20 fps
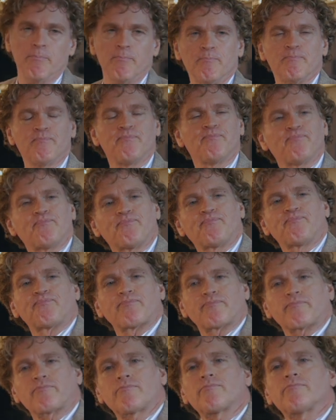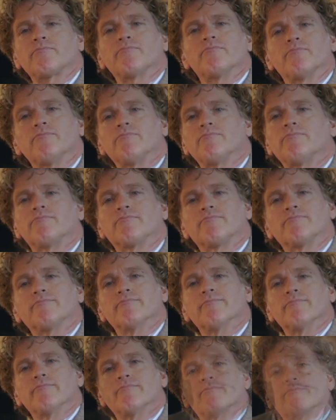I'm not the same.
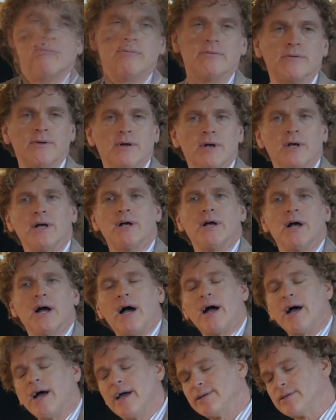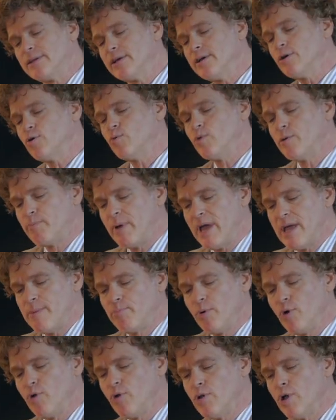Mm-hmm. I deal with
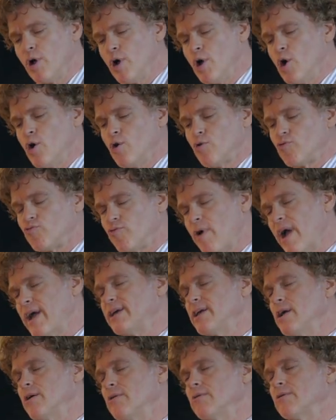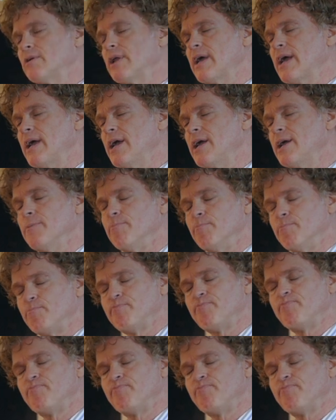people regularly.